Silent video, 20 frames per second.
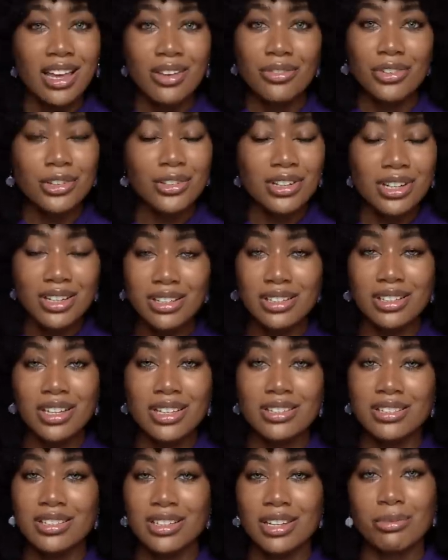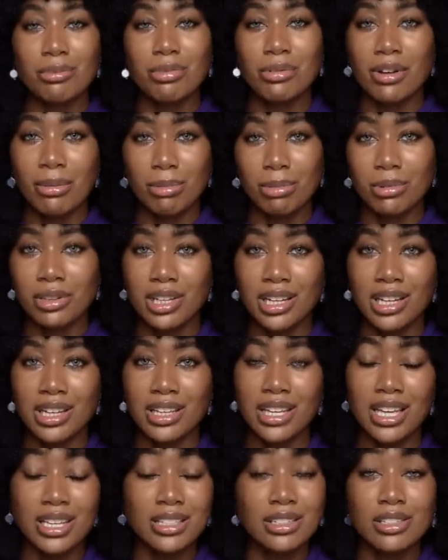if you're not cleansing properly.
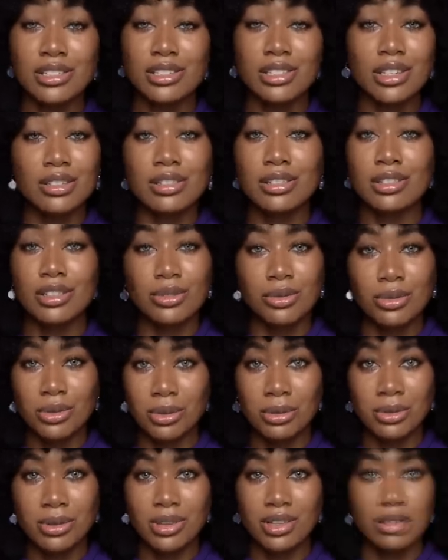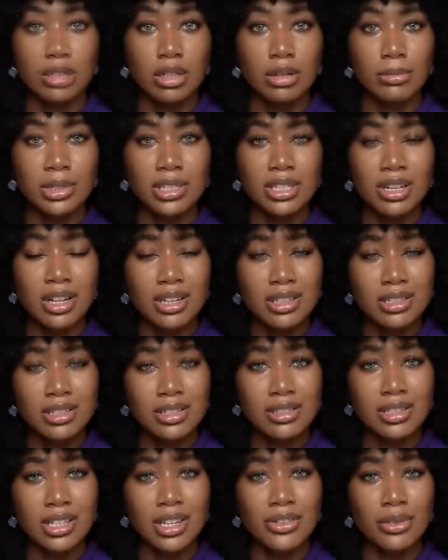That's just the truth.
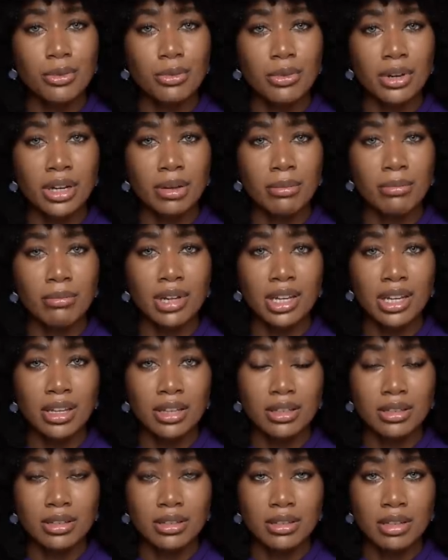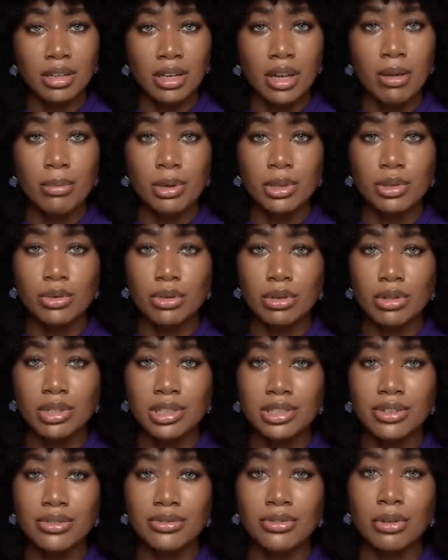Dermatologists even recommend
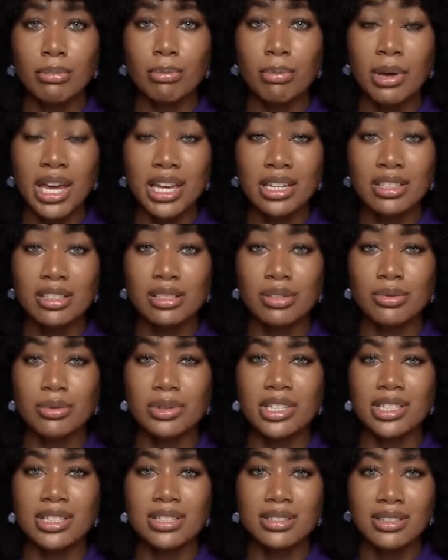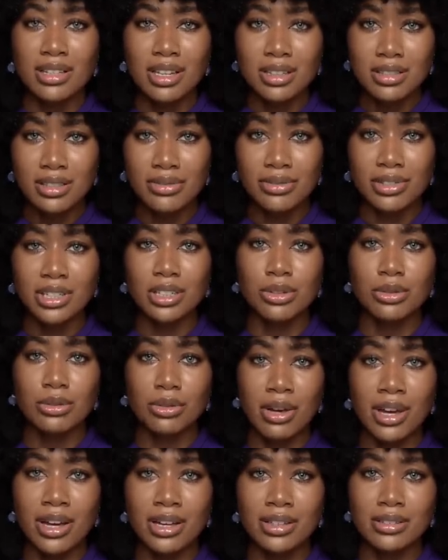petrolatum for patients with excessively
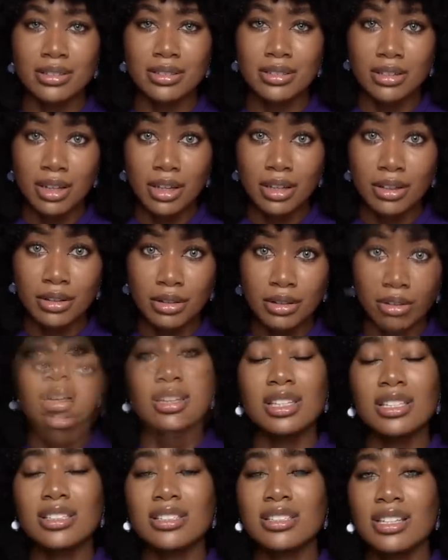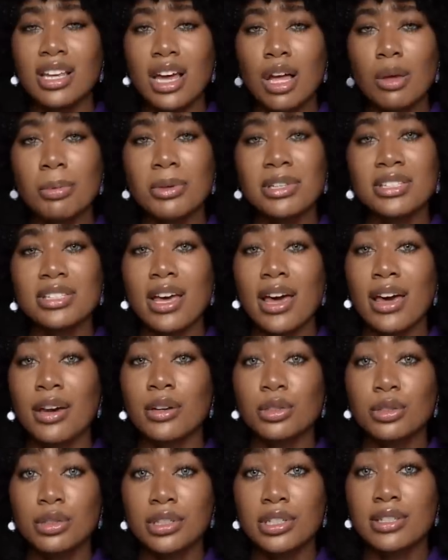dry skin. The scalp is
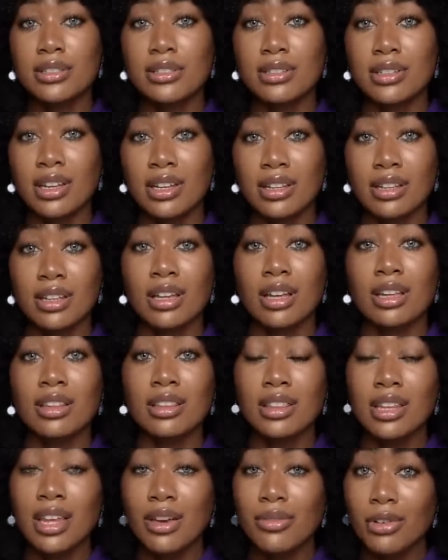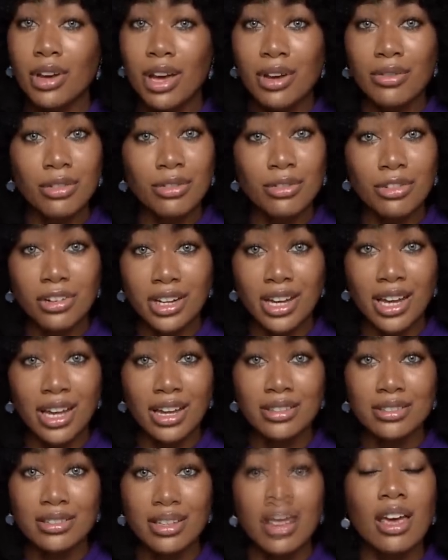actually skin, never ever
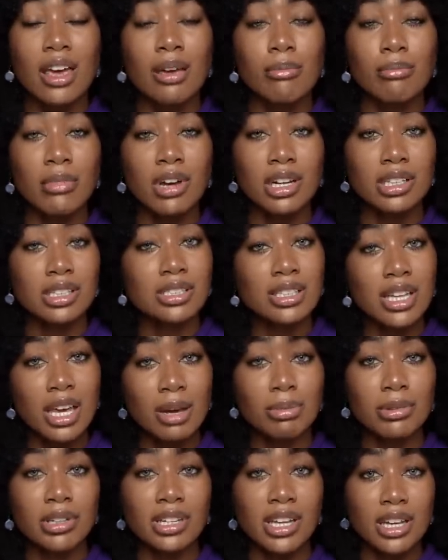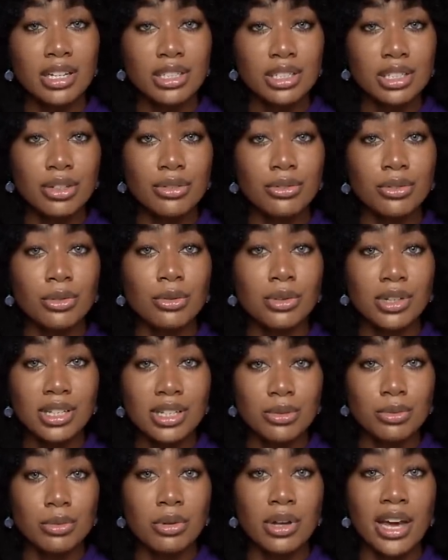forget. And modest application of
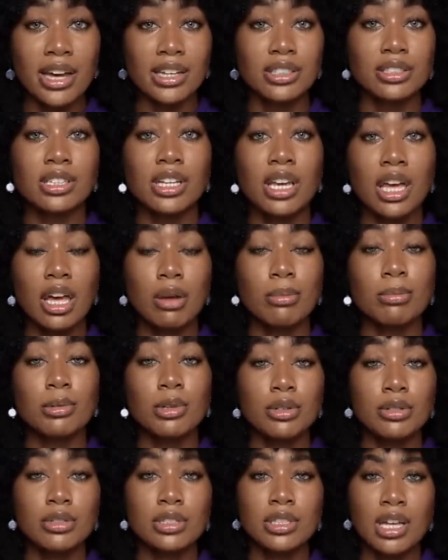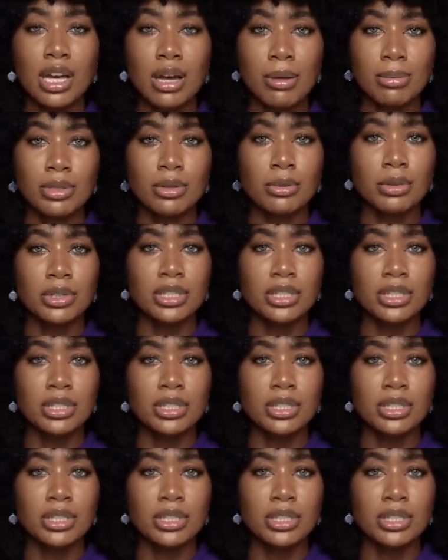grease will actually help your scalp to